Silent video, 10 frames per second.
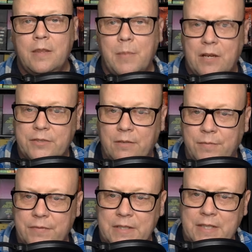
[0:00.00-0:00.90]
The Mouse on
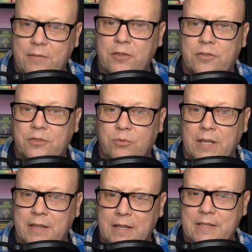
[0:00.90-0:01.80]
57th
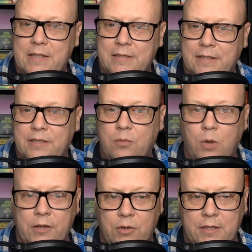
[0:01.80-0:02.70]
Street,
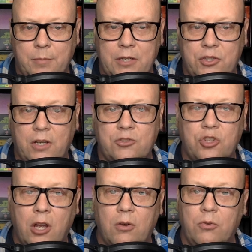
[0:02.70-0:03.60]
1961, directed by Chuck
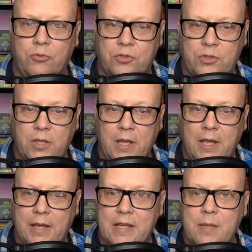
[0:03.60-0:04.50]
Jones.
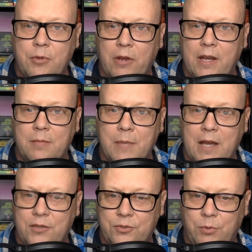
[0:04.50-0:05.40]
An inebriated
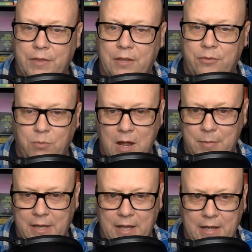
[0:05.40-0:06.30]
mouse with a
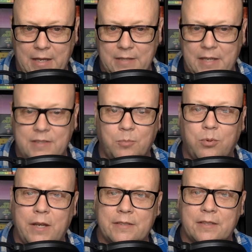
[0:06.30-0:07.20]
throbbing headache takes a
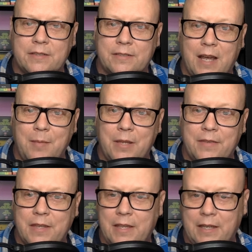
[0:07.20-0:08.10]
priceless diamond,
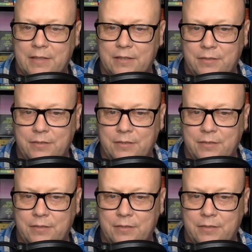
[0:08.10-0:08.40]
thinking it's a